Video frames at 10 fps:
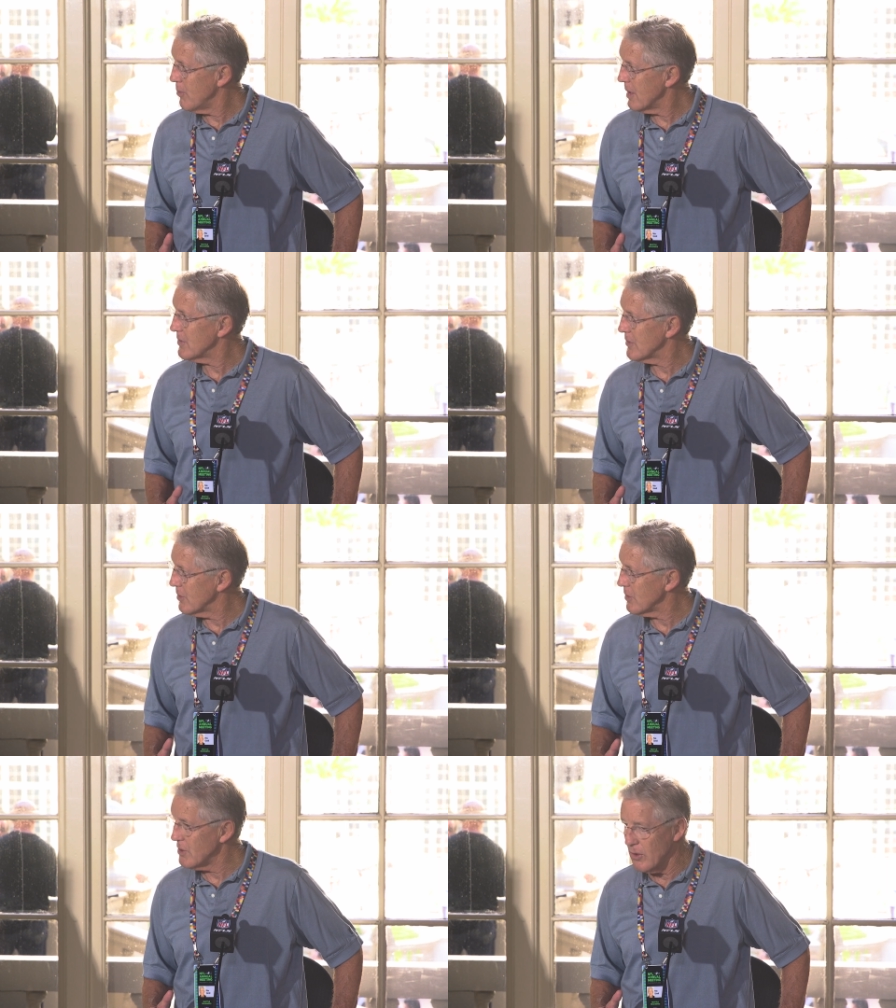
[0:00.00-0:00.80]
process
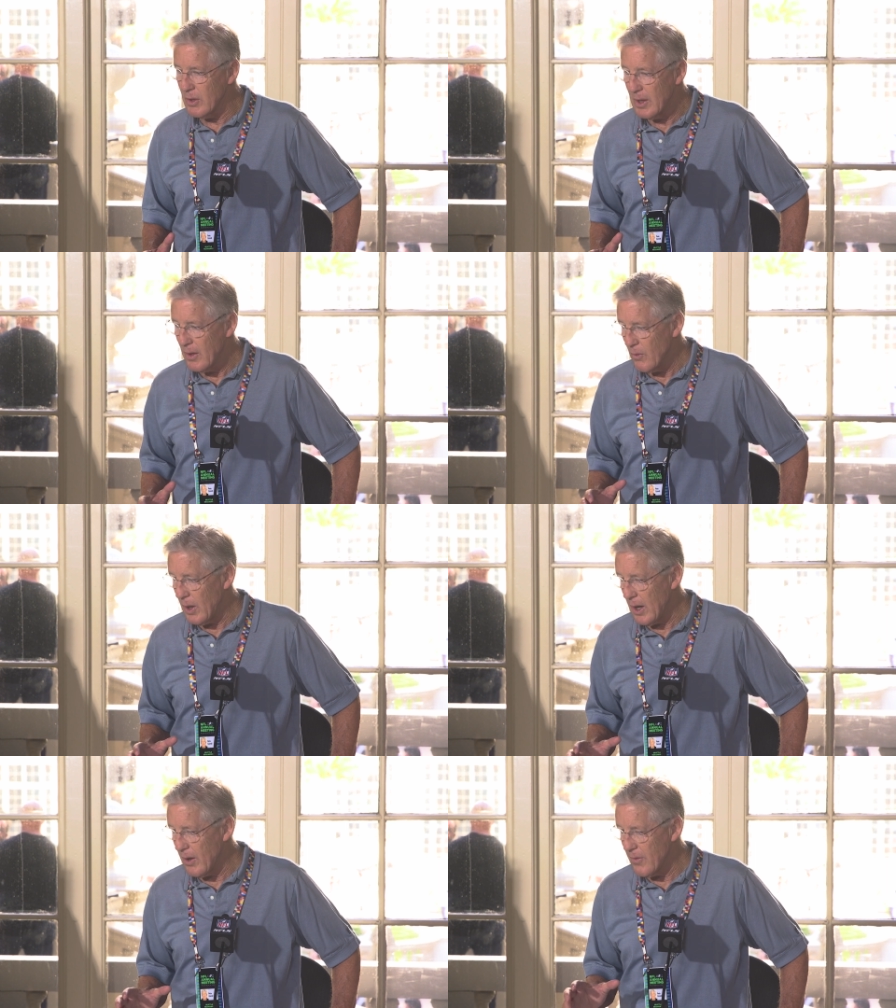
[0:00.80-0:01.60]
here, you know.
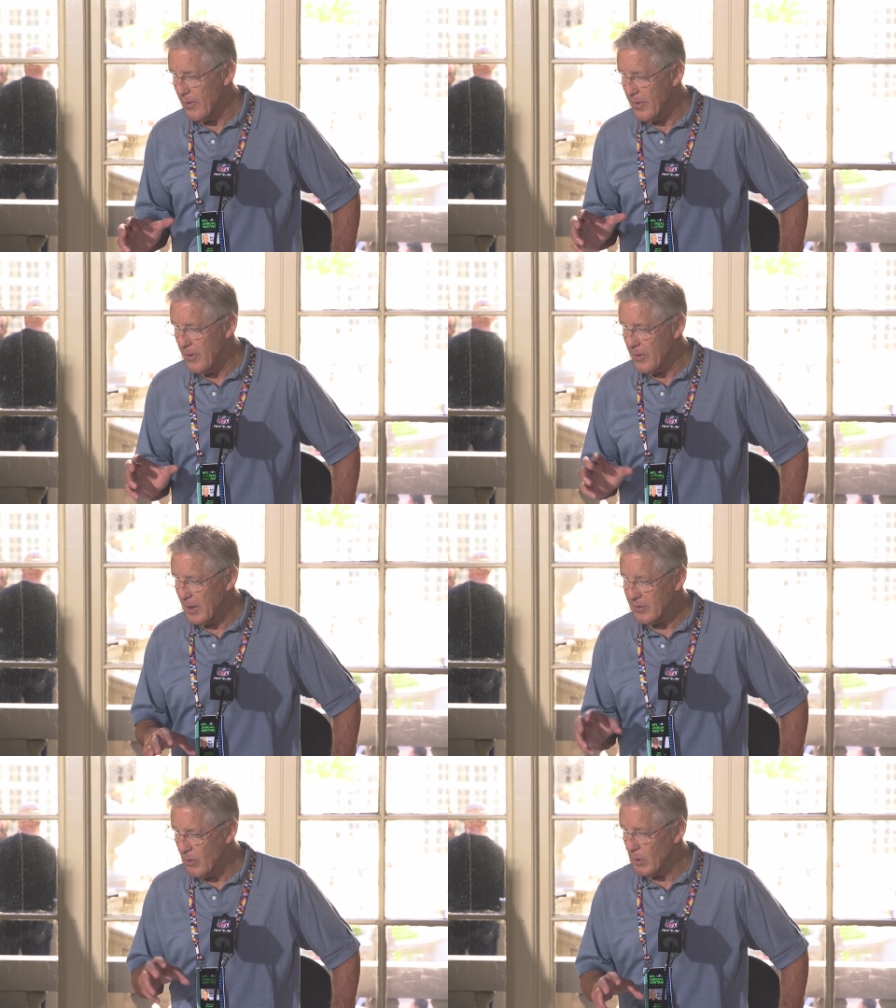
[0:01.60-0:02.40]
Uh, the
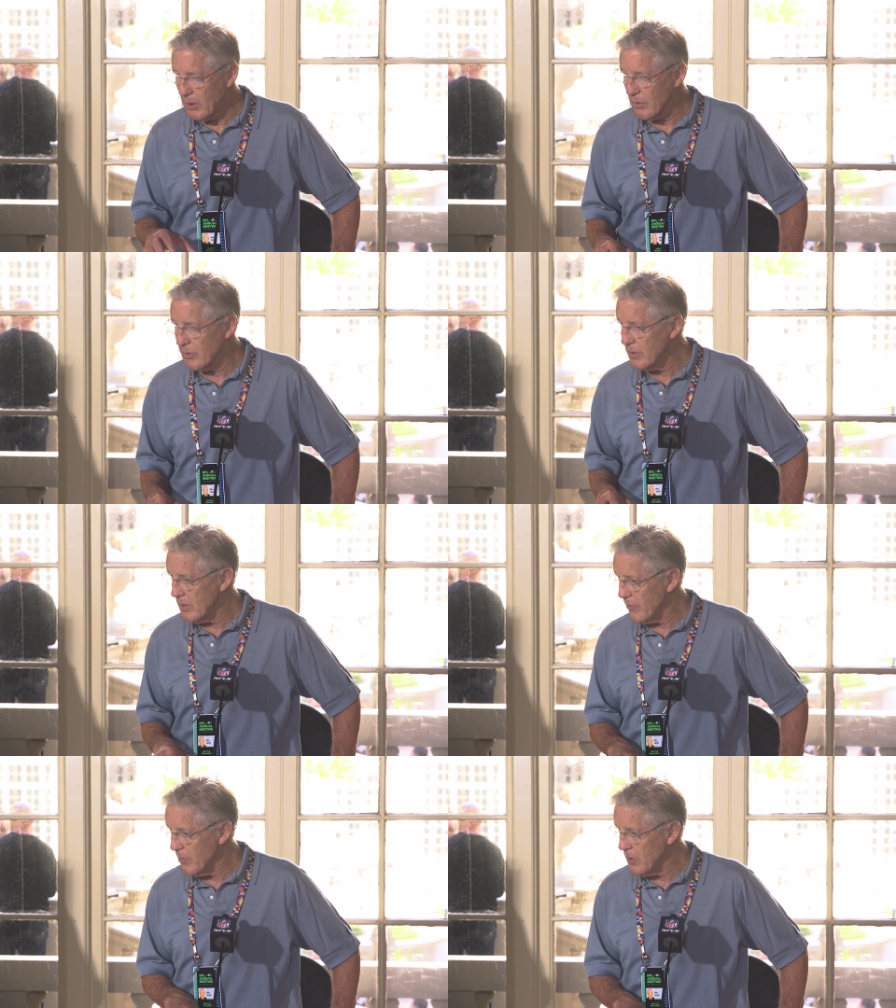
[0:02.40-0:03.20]
things that we learn
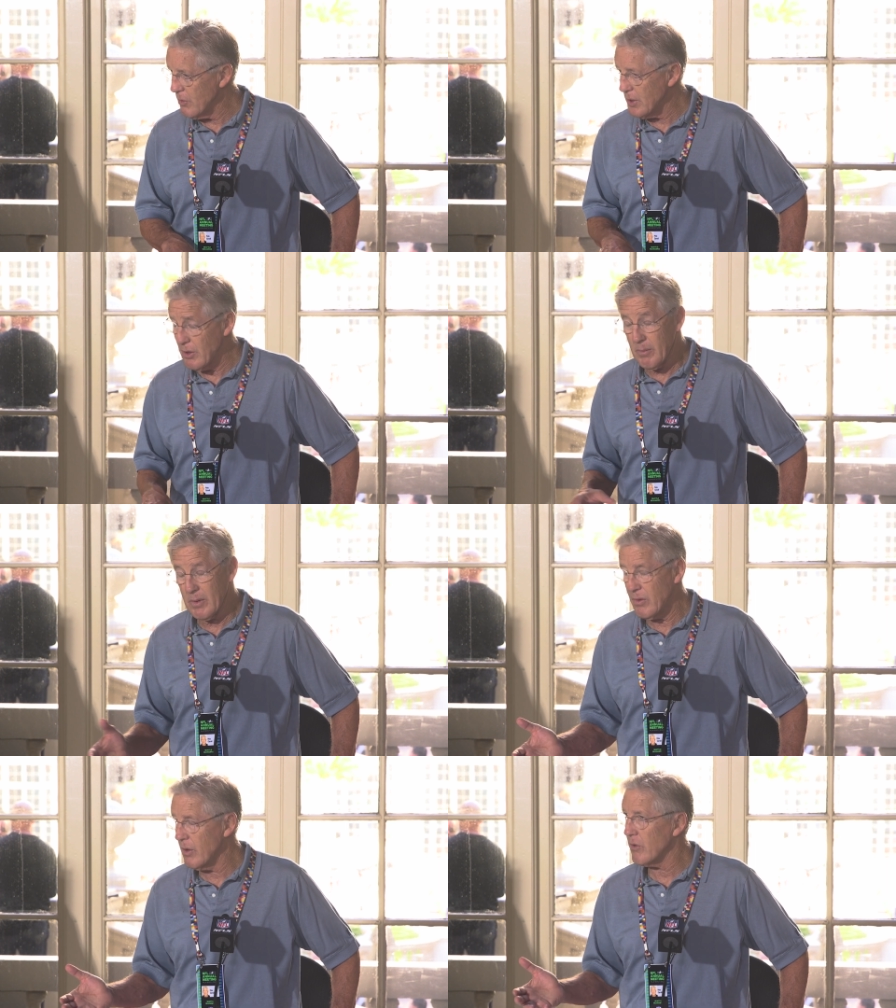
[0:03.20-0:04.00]
from year to year. I
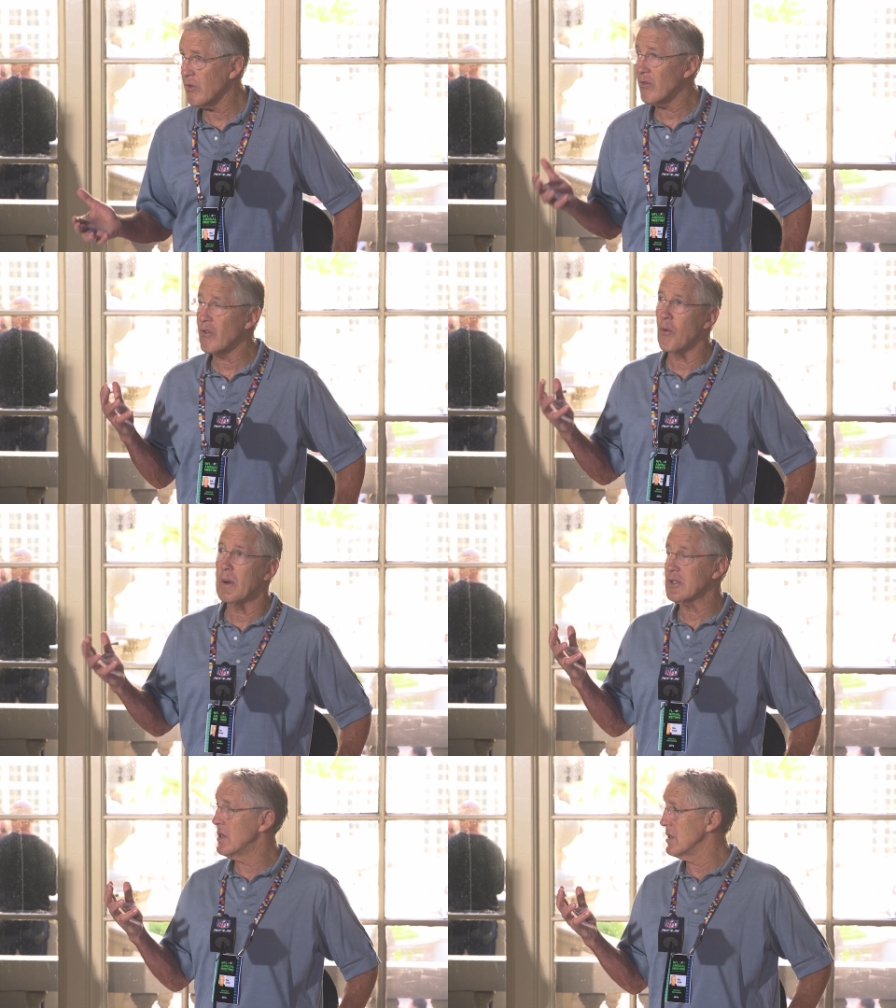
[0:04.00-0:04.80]
mean, there's so
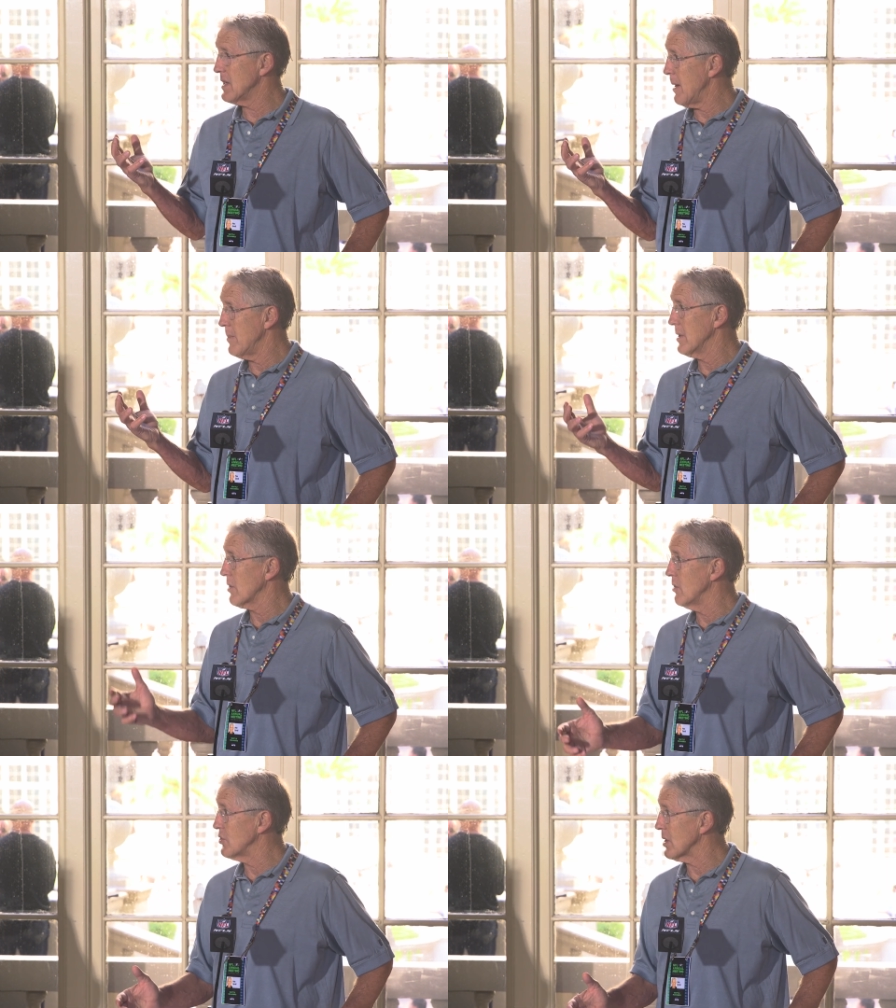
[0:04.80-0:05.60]
much that has happened in
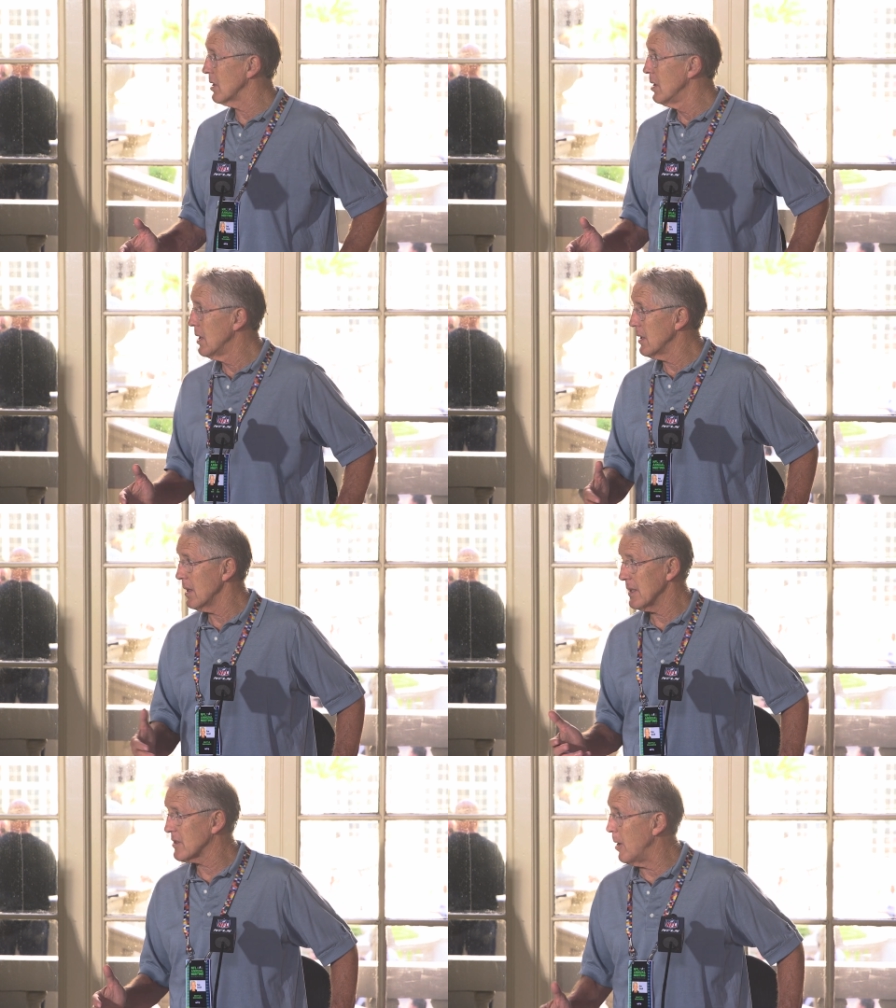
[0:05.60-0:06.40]
coaching in the last